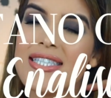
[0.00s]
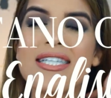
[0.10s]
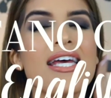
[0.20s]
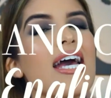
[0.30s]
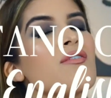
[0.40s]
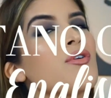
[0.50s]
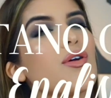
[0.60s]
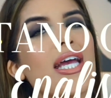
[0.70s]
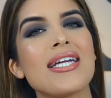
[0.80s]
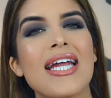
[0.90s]
Today I've
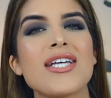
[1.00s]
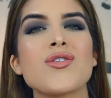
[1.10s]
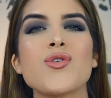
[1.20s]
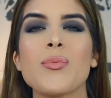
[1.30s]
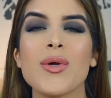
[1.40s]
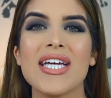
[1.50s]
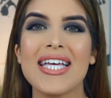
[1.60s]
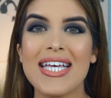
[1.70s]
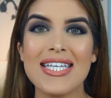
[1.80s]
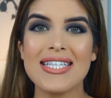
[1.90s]
created a
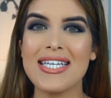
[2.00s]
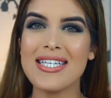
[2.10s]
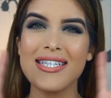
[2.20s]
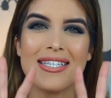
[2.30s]
super easy,